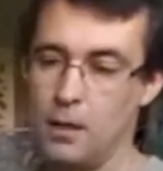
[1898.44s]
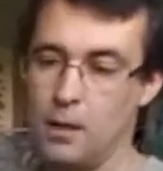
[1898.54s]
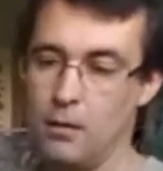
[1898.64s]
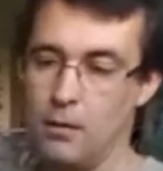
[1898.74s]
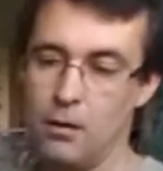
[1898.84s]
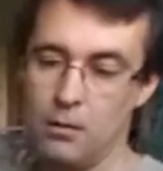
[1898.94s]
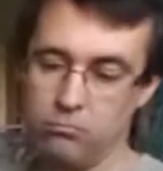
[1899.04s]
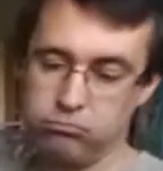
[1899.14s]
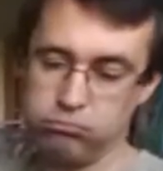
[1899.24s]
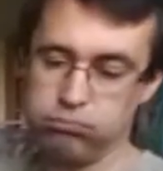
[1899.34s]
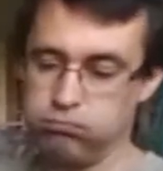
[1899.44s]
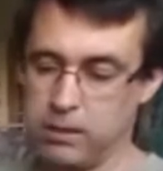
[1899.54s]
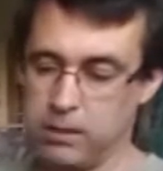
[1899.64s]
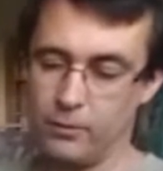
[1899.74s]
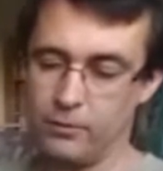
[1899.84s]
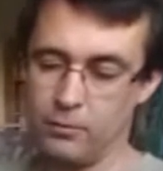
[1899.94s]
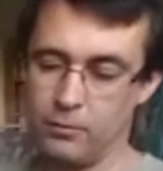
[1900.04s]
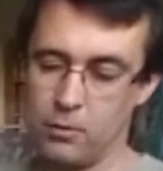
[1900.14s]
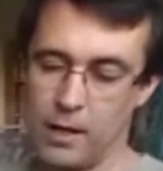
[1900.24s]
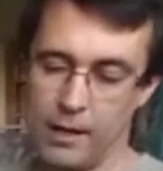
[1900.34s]
But
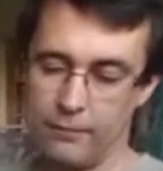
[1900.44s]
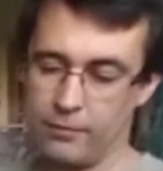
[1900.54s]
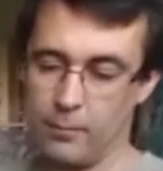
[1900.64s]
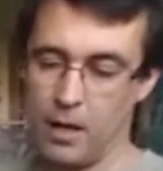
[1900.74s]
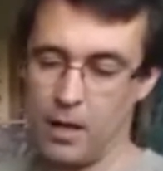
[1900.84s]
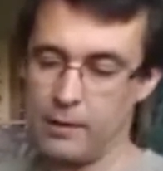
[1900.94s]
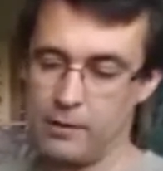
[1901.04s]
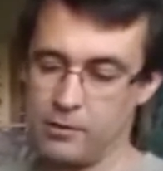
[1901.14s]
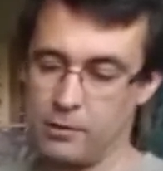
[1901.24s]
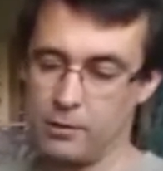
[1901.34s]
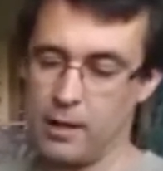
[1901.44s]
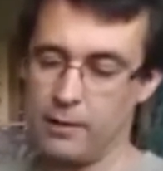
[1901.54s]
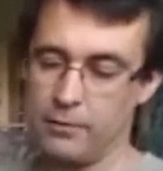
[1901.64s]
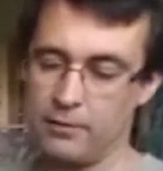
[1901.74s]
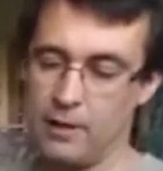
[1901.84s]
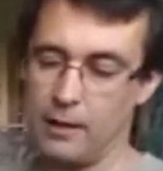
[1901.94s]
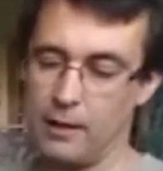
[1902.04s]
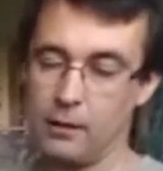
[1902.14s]
also I have some additional colors like